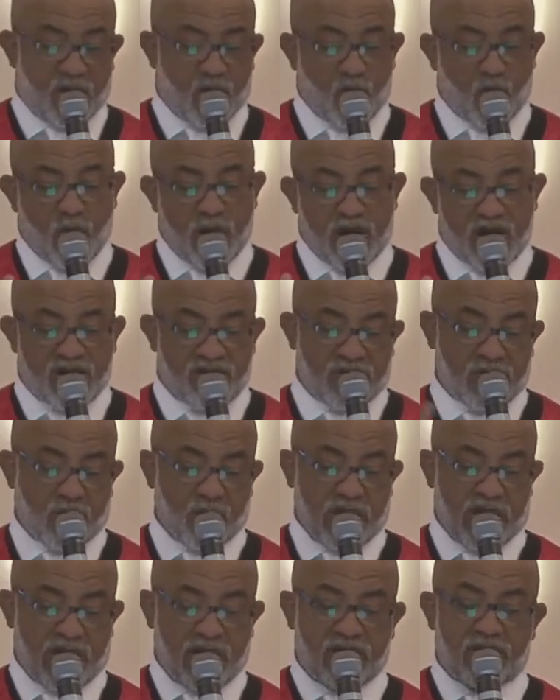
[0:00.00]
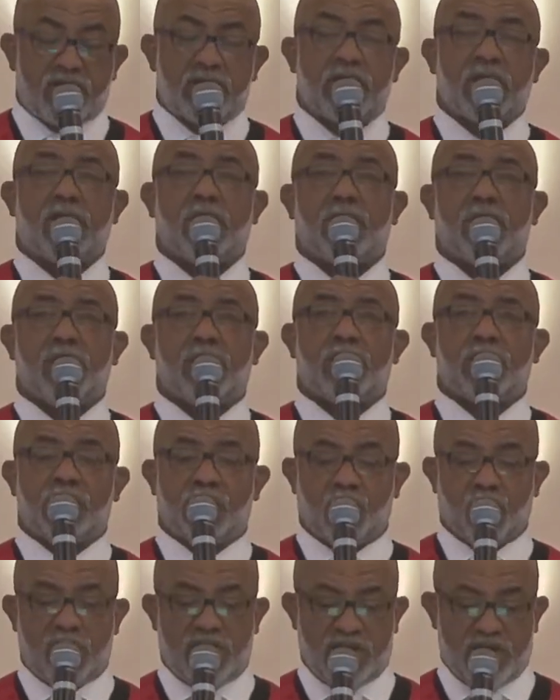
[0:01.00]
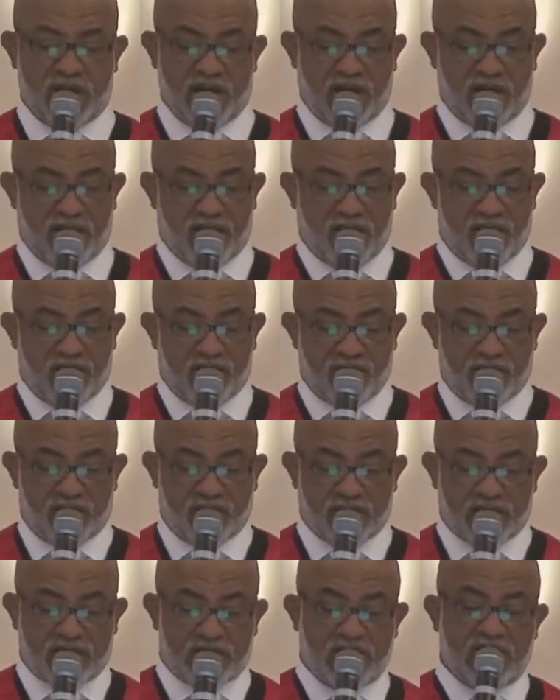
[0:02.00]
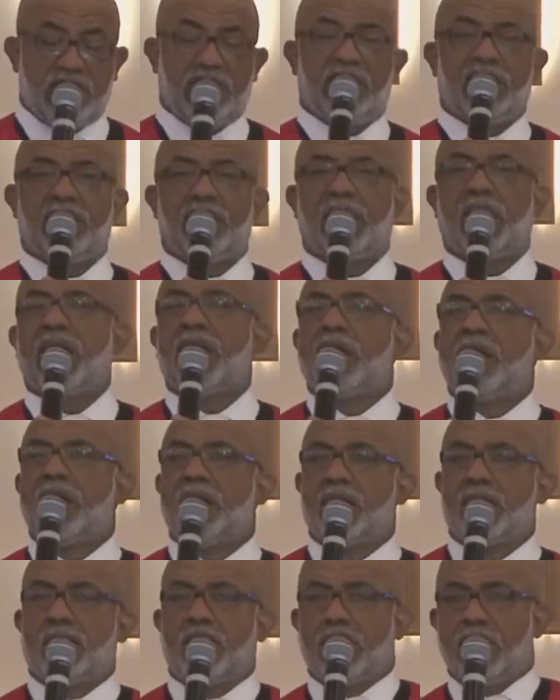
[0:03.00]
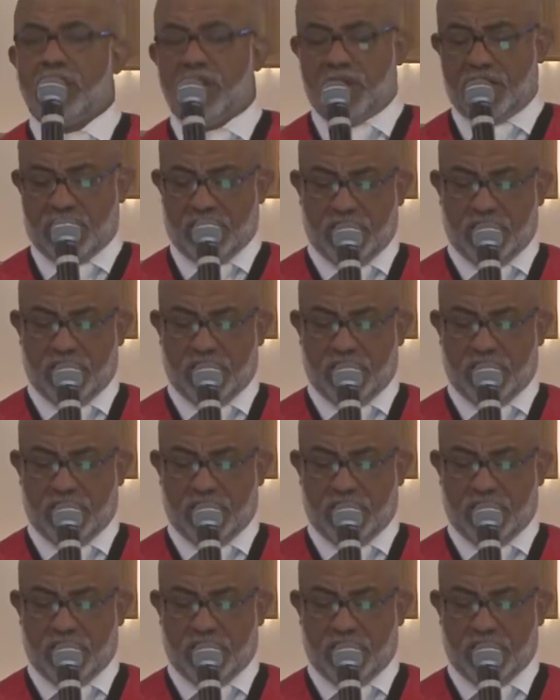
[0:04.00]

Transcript: Wherever we have turned, we have seen hell